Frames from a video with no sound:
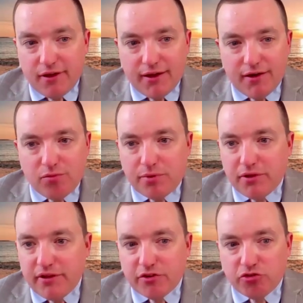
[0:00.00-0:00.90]
I don't
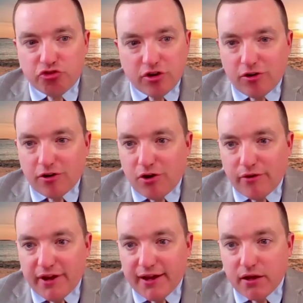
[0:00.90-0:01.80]
believe in
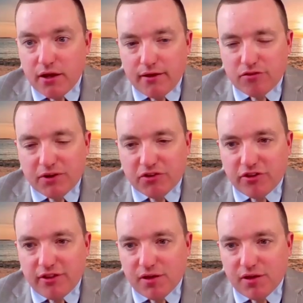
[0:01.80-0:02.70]
sugarcoating,
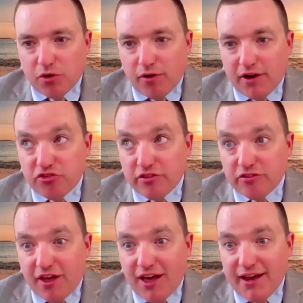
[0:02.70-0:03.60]
especially on the immigration
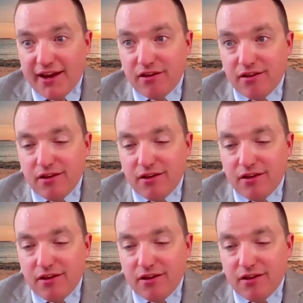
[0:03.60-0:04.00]
side.